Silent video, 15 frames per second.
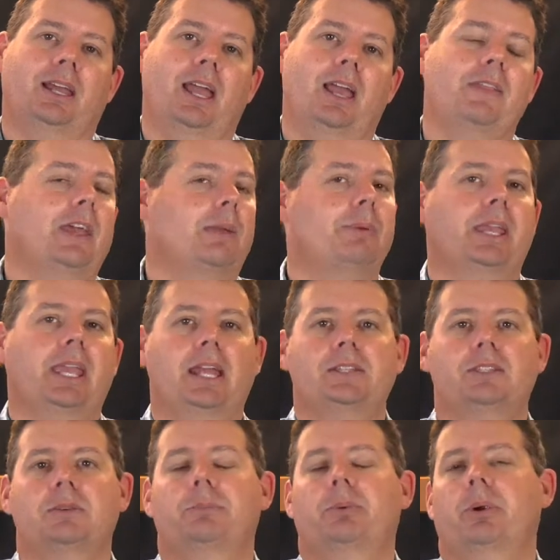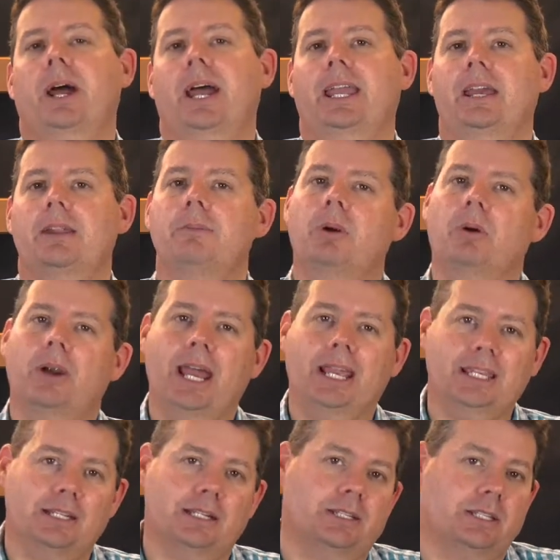And they began to pray. And
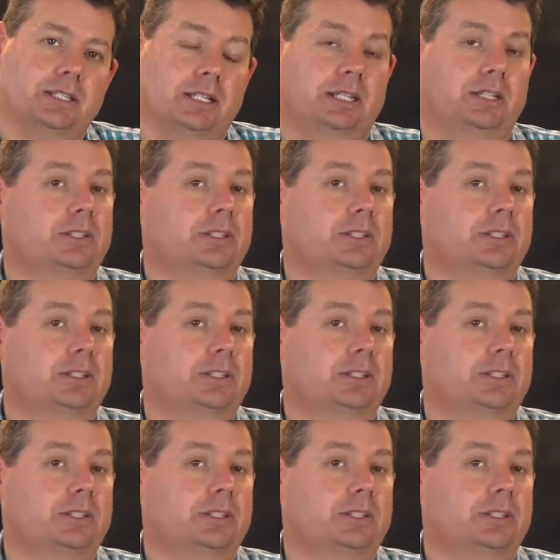miraculously,